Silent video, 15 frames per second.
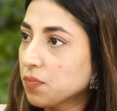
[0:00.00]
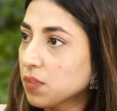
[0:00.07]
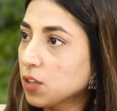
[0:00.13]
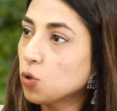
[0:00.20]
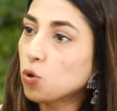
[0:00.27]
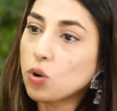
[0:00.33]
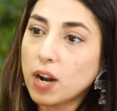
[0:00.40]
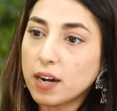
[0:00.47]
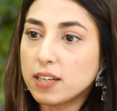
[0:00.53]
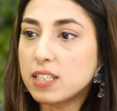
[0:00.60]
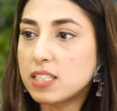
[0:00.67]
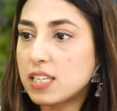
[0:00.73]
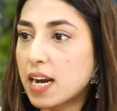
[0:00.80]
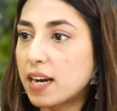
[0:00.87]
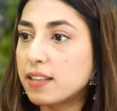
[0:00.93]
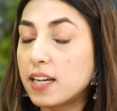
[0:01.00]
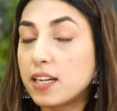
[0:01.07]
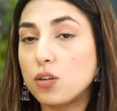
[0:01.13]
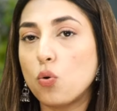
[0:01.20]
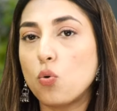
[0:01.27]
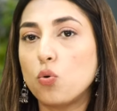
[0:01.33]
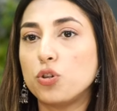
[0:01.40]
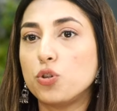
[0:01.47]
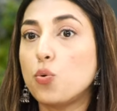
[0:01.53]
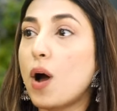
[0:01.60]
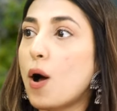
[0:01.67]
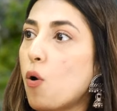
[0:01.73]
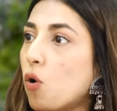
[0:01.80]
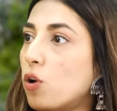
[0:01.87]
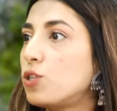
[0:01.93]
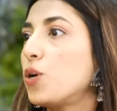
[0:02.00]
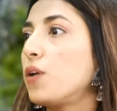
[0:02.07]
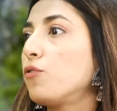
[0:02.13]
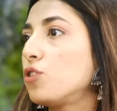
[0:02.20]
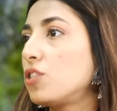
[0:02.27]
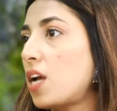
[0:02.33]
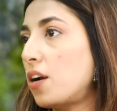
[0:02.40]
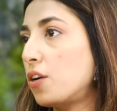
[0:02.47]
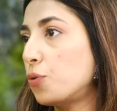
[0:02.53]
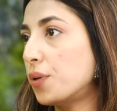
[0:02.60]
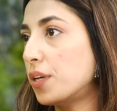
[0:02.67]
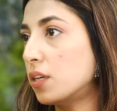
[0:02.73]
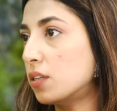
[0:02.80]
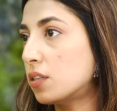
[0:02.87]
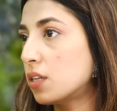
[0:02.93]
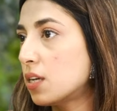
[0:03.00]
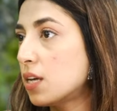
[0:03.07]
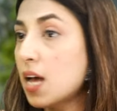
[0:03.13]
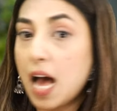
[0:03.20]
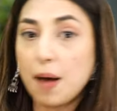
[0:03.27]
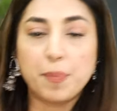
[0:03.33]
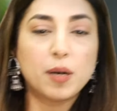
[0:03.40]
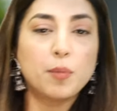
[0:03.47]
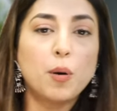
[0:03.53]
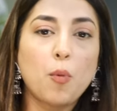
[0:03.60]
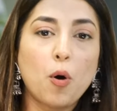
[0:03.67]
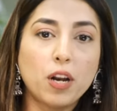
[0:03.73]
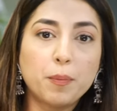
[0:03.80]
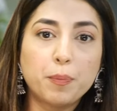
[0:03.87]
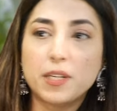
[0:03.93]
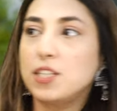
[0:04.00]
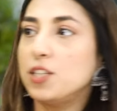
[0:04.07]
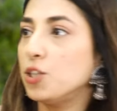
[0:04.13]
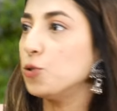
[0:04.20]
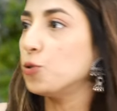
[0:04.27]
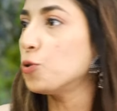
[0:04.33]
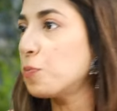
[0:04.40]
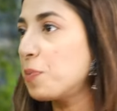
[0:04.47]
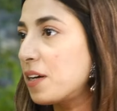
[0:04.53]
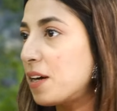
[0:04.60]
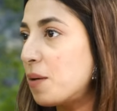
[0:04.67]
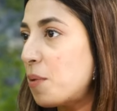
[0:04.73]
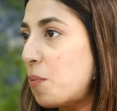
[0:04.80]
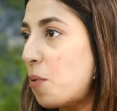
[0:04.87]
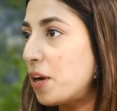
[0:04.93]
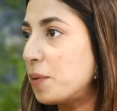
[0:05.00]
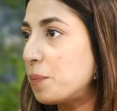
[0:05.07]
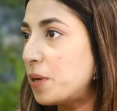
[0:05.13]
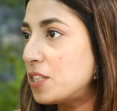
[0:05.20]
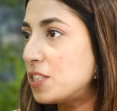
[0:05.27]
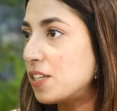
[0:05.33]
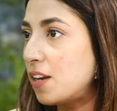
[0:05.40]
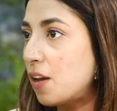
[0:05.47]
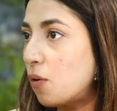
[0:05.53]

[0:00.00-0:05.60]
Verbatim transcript: You don't understand that, oh, you also have to start doing it. I become a morning person, you do become a morning person now.